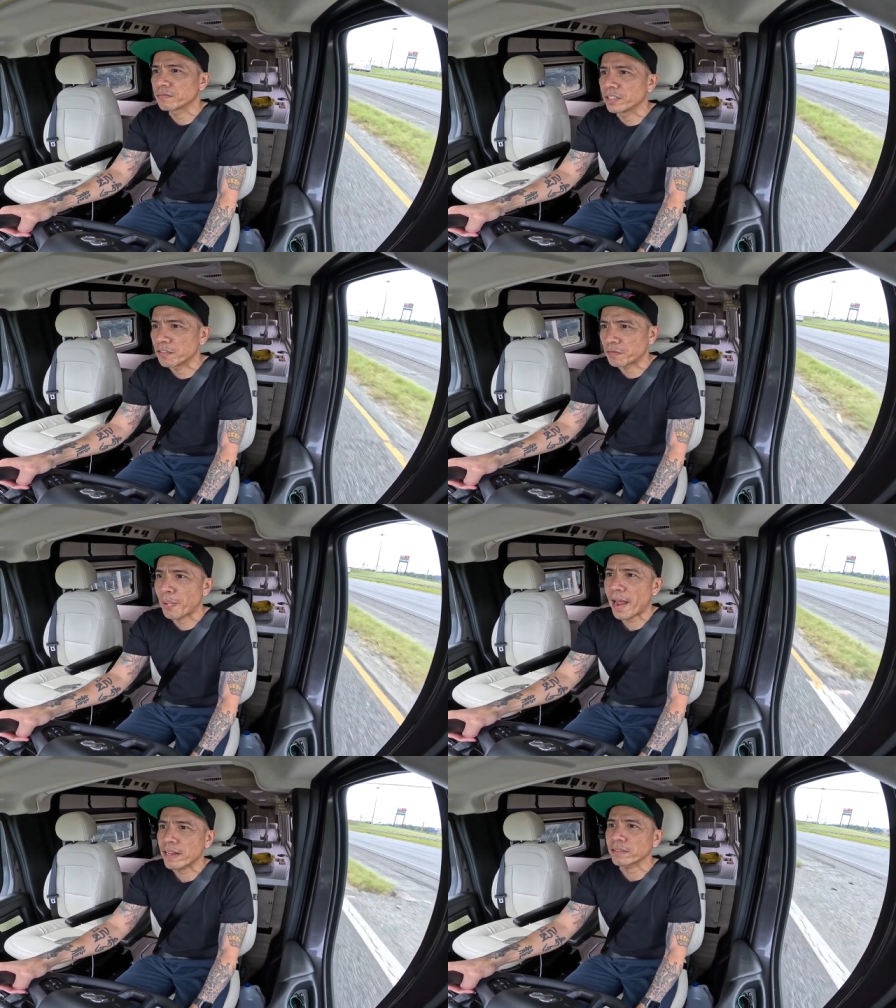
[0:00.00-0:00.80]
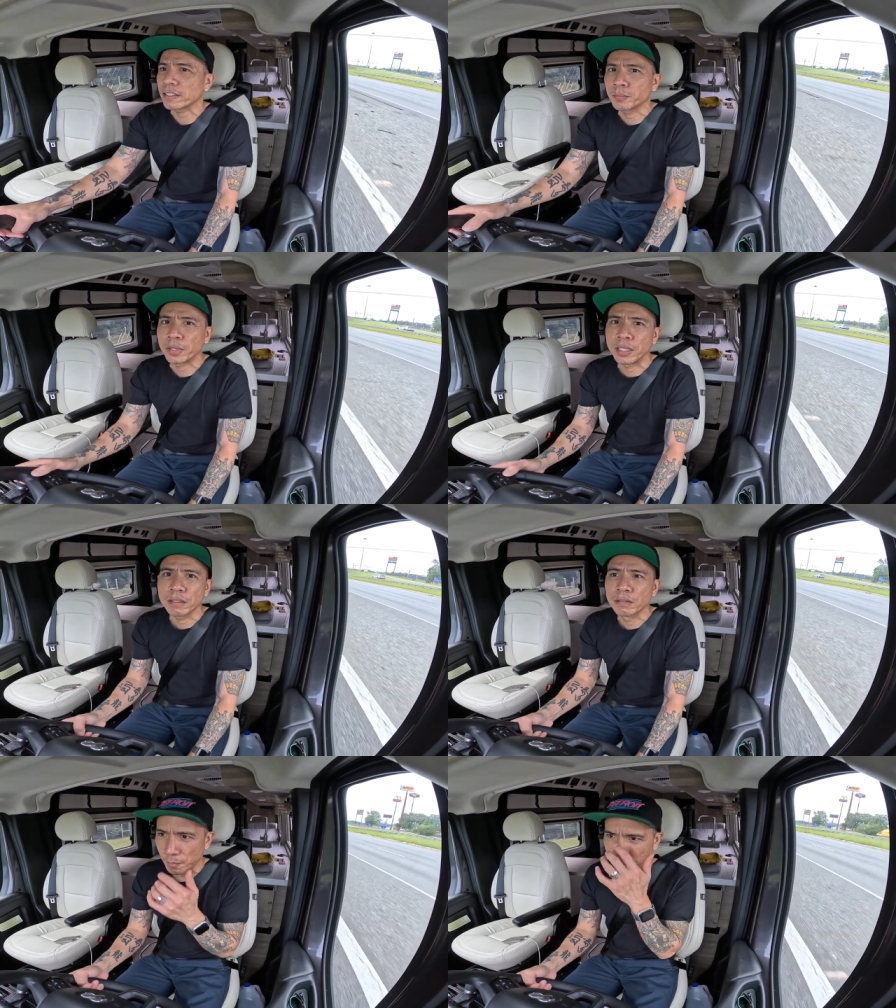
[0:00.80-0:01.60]
you know, for passing, but
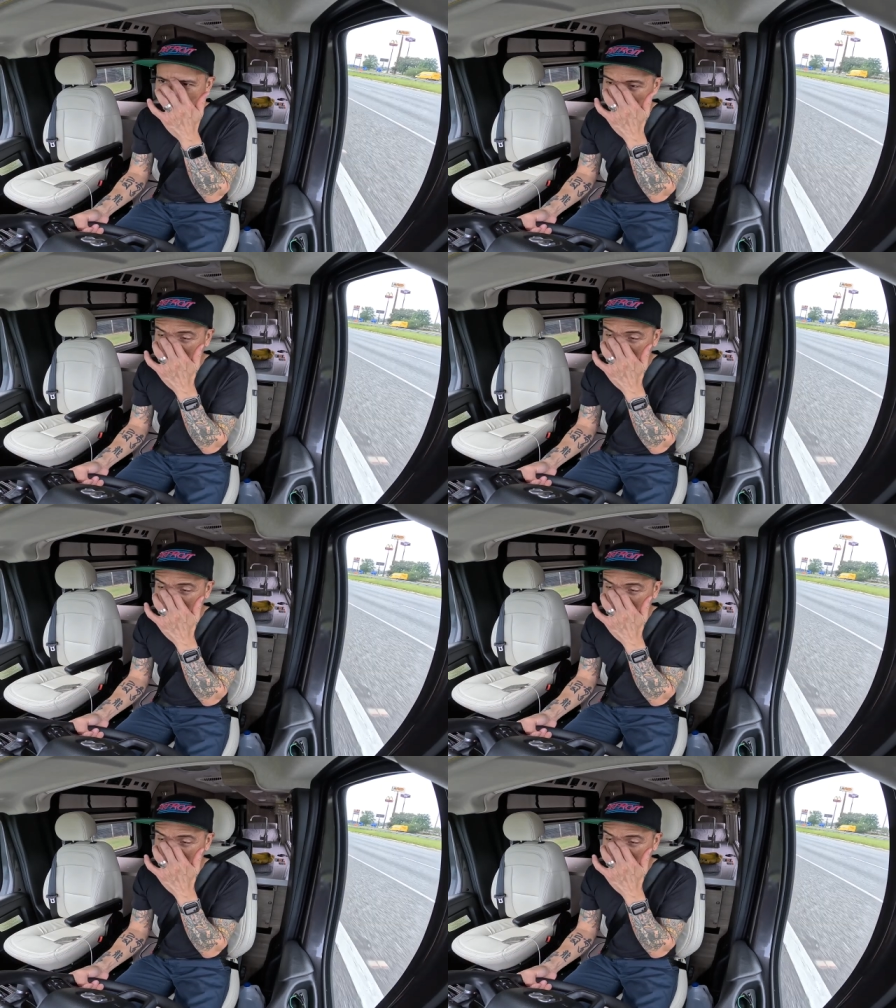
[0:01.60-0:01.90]
I'm pretty